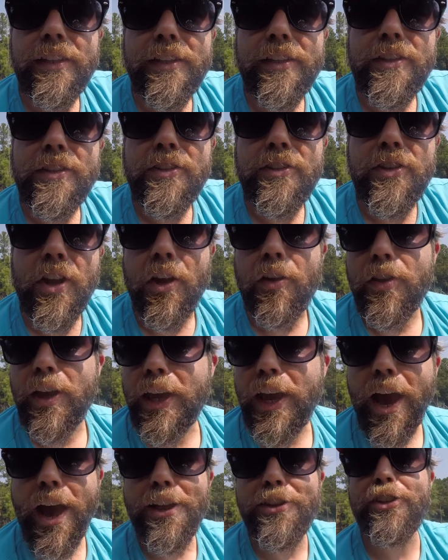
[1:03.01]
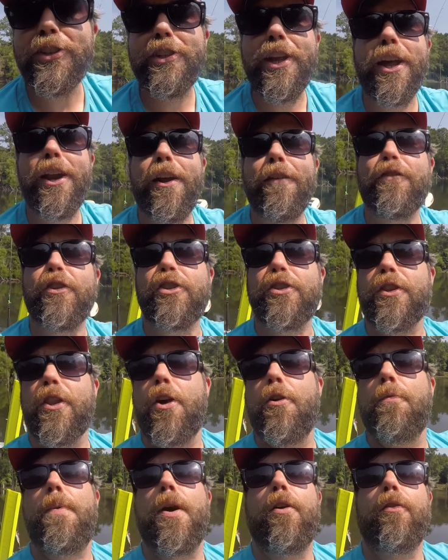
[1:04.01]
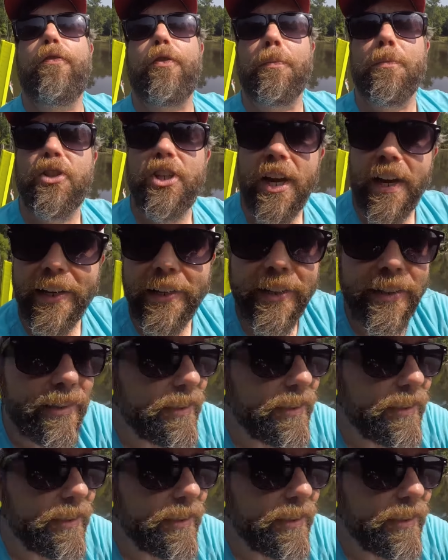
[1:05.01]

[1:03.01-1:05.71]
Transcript: So they just got off the slow boat from China,